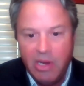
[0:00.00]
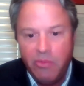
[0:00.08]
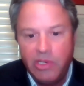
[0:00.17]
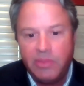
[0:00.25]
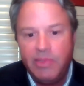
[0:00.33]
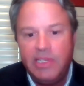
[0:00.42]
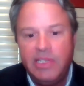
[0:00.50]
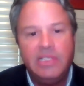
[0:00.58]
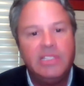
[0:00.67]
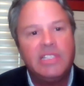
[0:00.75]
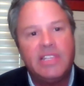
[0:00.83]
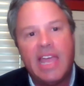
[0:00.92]
which
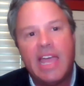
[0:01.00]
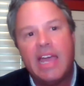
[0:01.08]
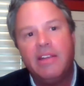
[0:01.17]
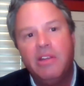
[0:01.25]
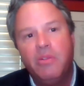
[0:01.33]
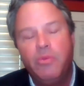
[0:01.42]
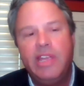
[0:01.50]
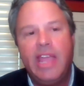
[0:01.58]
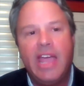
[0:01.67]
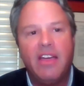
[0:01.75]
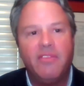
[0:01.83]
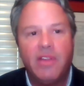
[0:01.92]
means that we have